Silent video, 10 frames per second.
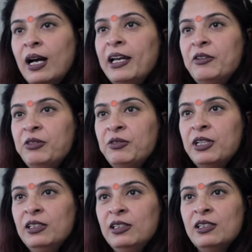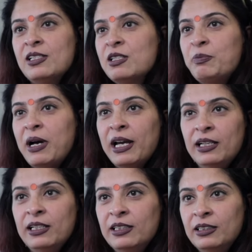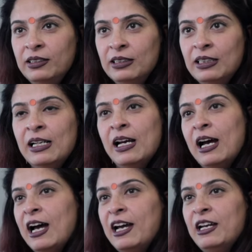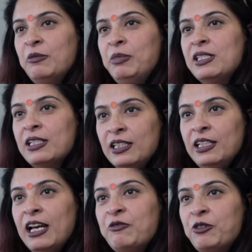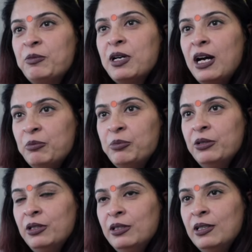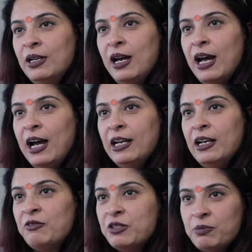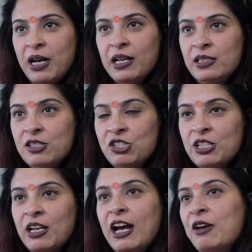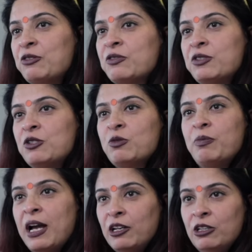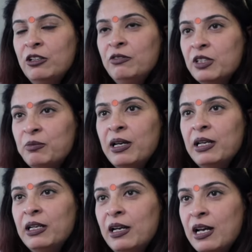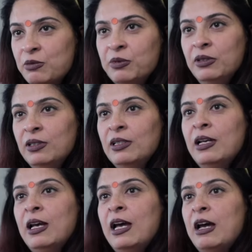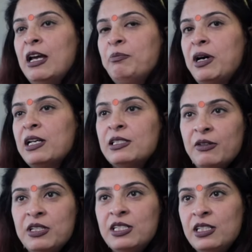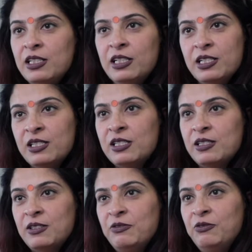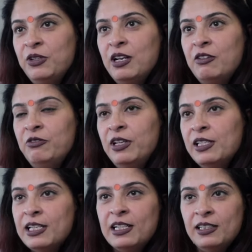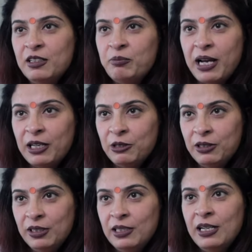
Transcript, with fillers: Hi everyone, this is Payal here. Uh, basically, I'm from Kanpur, and after marriage, I've shifted to Bangalore with my husband. And past 17 years, we are well settled in Bangalore.